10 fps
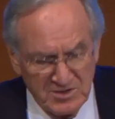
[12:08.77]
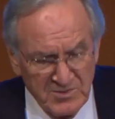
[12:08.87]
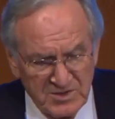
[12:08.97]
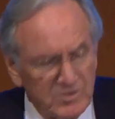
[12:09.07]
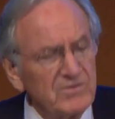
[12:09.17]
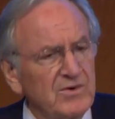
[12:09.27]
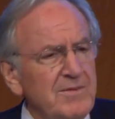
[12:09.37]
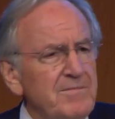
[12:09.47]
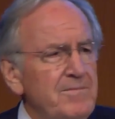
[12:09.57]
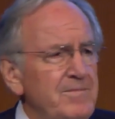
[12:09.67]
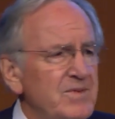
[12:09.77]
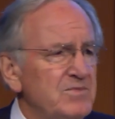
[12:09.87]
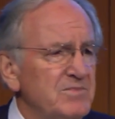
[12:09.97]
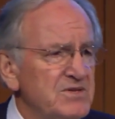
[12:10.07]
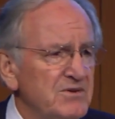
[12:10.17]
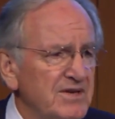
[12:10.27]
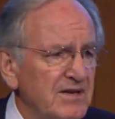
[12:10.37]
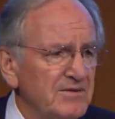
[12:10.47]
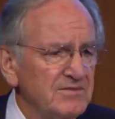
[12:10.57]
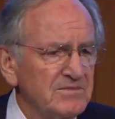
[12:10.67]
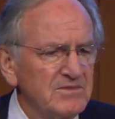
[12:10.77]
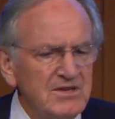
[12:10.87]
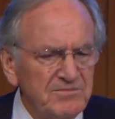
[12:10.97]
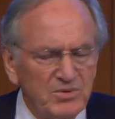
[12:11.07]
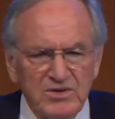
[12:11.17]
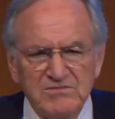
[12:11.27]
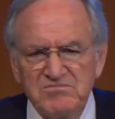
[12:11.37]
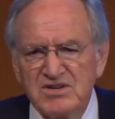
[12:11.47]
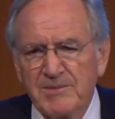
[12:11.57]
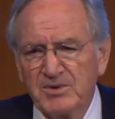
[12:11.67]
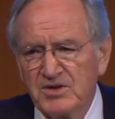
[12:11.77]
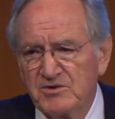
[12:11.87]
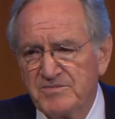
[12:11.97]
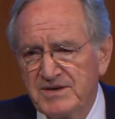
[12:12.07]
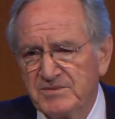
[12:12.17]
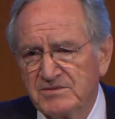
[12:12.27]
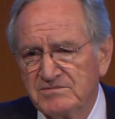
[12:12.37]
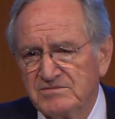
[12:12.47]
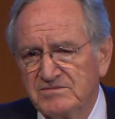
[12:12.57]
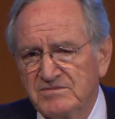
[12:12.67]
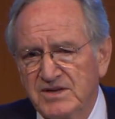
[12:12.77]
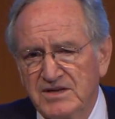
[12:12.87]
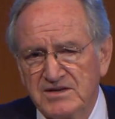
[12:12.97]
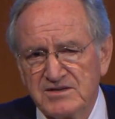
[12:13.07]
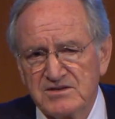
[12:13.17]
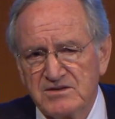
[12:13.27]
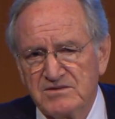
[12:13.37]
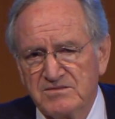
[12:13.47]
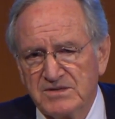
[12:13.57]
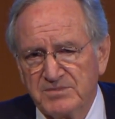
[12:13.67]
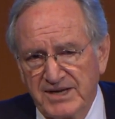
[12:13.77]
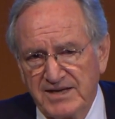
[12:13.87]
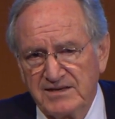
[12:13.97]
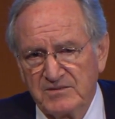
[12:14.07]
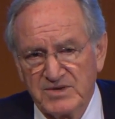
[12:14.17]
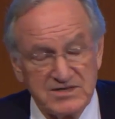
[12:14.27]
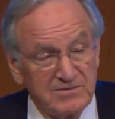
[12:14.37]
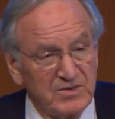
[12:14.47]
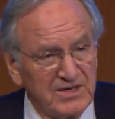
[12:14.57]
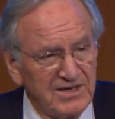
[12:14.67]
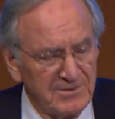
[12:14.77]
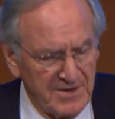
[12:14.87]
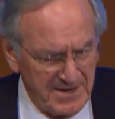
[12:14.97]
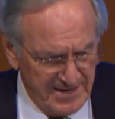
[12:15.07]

he went to work for him, Mr. Delavan. He employed a couple hundred people in his plant in West Des Moines, Iowa.